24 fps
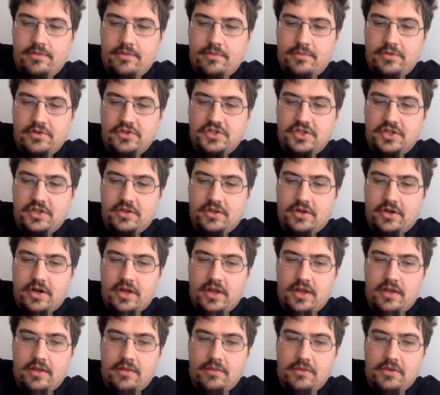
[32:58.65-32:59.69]
machine
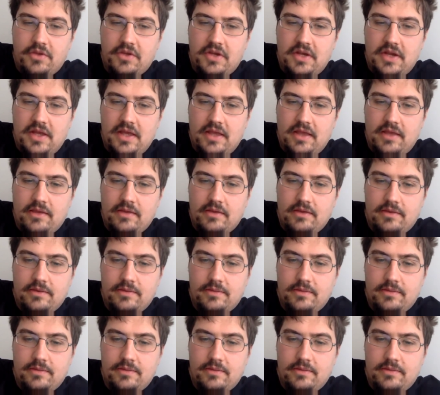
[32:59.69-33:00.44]
learning community?